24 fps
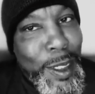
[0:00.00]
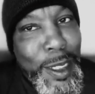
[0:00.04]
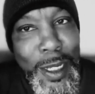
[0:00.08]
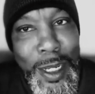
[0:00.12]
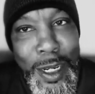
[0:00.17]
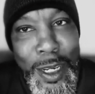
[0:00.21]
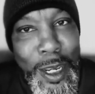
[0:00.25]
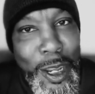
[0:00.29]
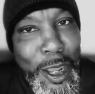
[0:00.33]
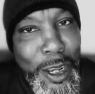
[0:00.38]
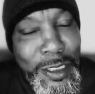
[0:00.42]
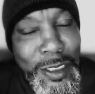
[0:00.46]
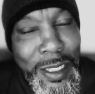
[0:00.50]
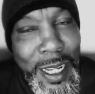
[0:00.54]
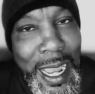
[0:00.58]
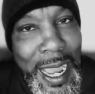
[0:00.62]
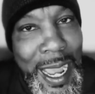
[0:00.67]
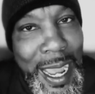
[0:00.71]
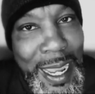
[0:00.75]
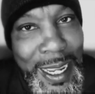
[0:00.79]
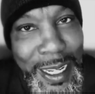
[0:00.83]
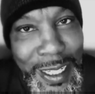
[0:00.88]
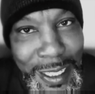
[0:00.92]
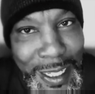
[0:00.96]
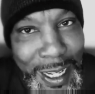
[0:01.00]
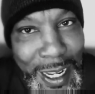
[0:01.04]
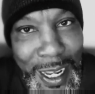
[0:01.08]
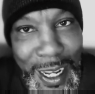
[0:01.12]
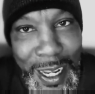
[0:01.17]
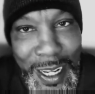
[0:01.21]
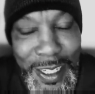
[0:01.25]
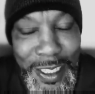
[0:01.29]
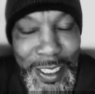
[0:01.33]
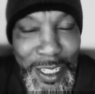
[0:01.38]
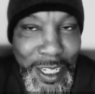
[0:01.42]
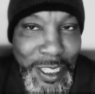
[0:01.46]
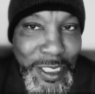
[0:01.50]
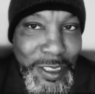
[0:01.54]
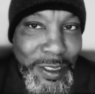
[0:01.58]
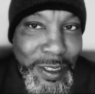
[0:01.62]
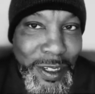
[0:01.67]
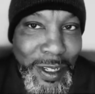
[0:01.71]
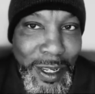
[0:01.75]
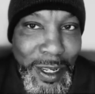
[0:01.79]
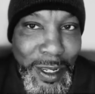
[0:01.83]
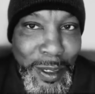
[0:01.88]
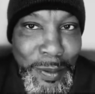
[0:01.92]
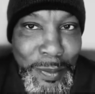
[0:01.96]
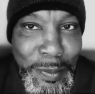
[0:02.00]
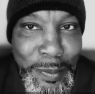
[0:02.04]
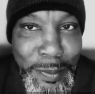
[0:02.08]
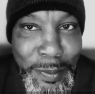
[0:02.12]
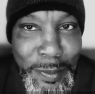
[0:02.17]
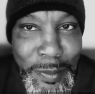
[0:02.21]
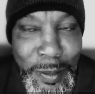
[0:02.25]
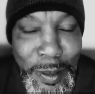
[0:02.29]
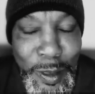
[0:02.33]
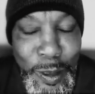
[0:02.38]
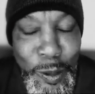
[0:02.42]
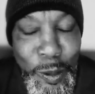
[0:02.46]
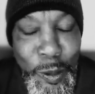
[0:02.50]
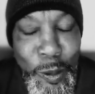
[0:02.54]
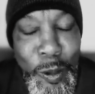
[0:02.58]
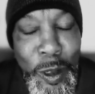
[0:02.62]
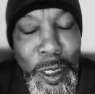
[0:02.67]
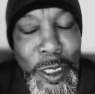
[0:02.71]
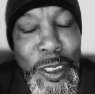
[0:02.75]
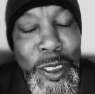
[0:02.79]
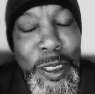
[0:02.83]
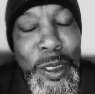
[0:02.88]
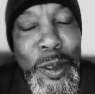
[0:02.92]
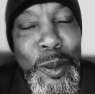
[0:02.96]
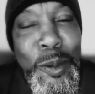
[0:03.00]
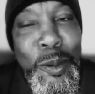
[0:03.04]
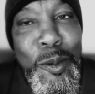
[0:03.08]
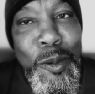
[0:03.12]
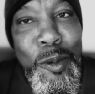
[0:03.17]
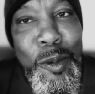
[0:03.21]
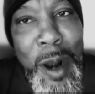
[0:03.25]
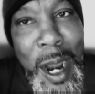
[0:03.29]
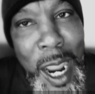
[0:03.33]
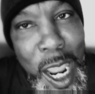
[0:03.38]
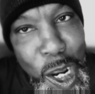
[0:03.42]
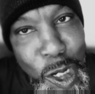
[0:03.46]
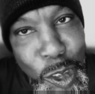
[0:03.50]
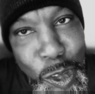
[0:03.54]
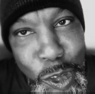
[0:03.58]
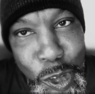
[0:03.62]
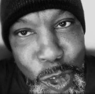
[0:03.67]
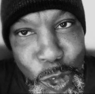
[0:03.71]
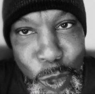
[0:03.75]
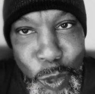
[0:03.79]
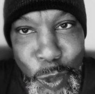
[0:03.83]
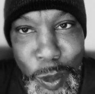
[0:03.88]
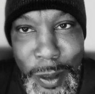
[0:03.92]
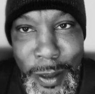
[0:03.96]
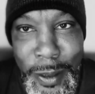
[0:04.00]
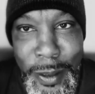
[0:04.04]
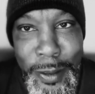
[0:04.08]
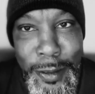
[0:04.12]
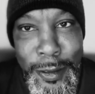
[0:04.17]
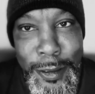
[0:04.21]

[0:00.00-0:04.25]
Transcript: lost an icon yesterday, Richard Roundtree.